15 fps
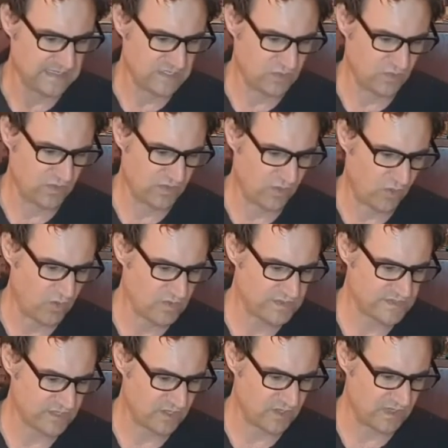You would
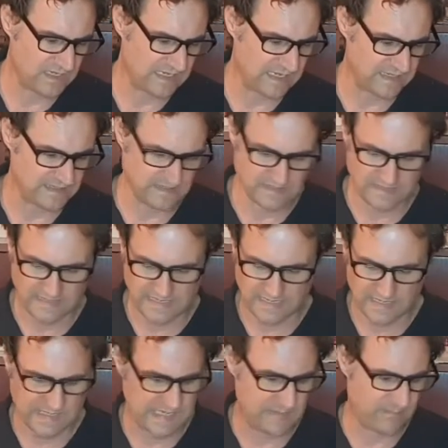also get
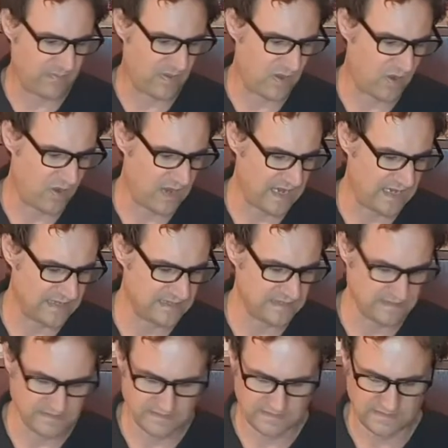a
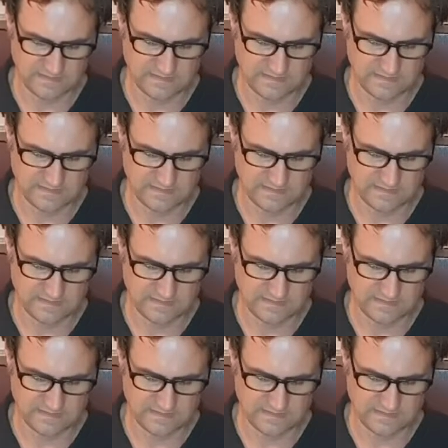pine